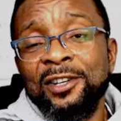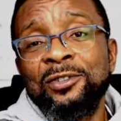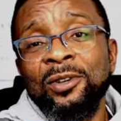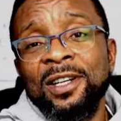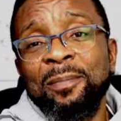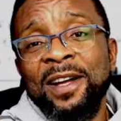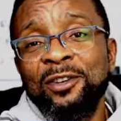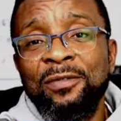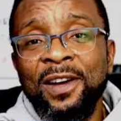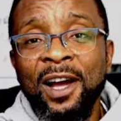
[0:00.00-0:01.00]
still on the part
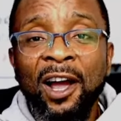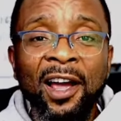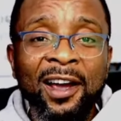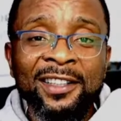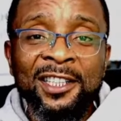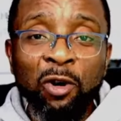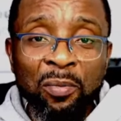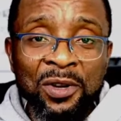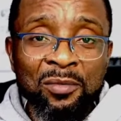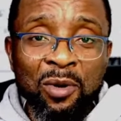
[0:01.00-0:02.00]
of the
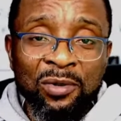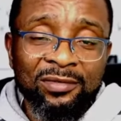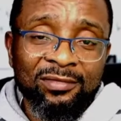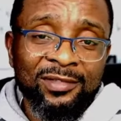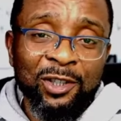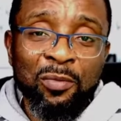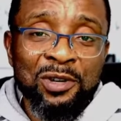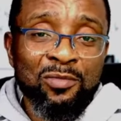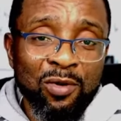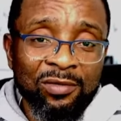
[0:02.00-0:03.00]

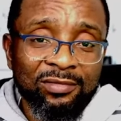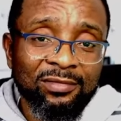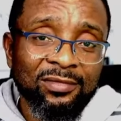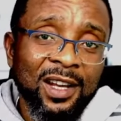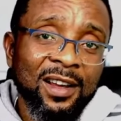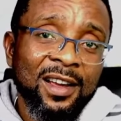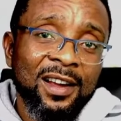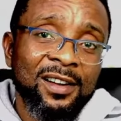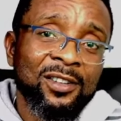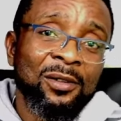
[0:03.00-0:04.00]
Obigbo.
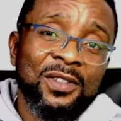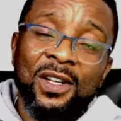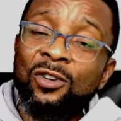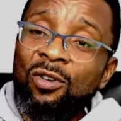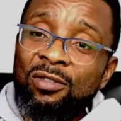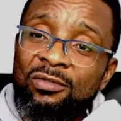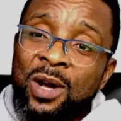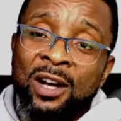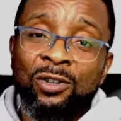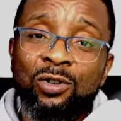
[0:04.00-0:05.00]
Some will say, no, we are
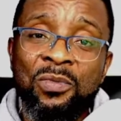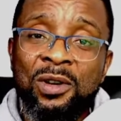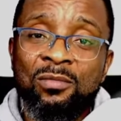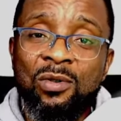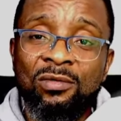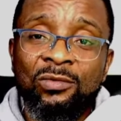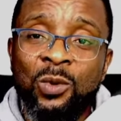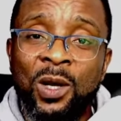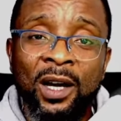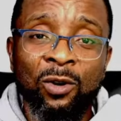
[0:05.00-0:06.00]
not Obigbo.
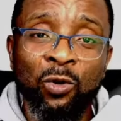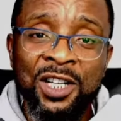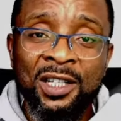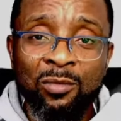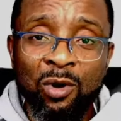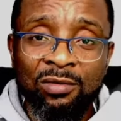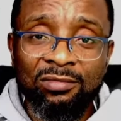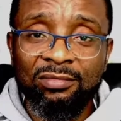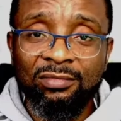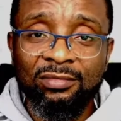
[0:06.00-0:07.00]
We are Oyigbo.
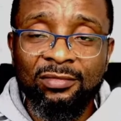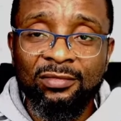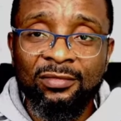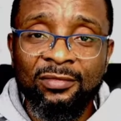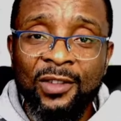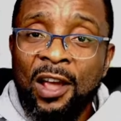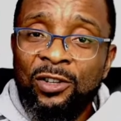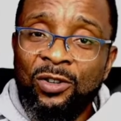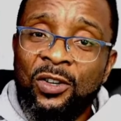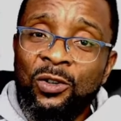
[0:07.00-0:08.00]
So
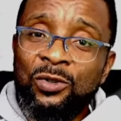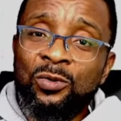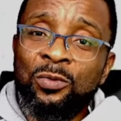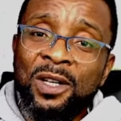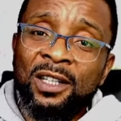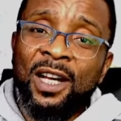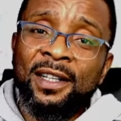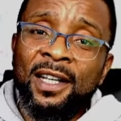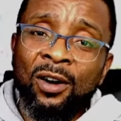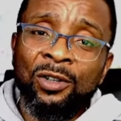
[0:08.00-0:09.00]
those who believe that they
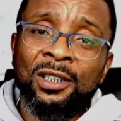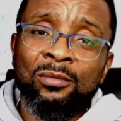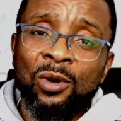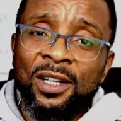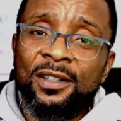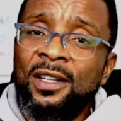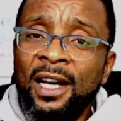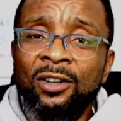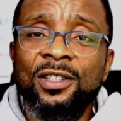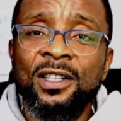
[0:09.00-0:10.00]
are Oyigbo, they say they are
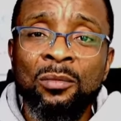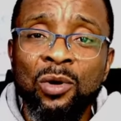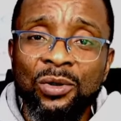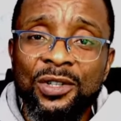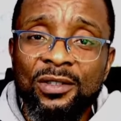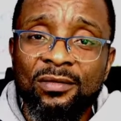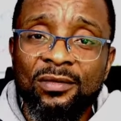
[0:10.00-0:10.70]
not Igbos.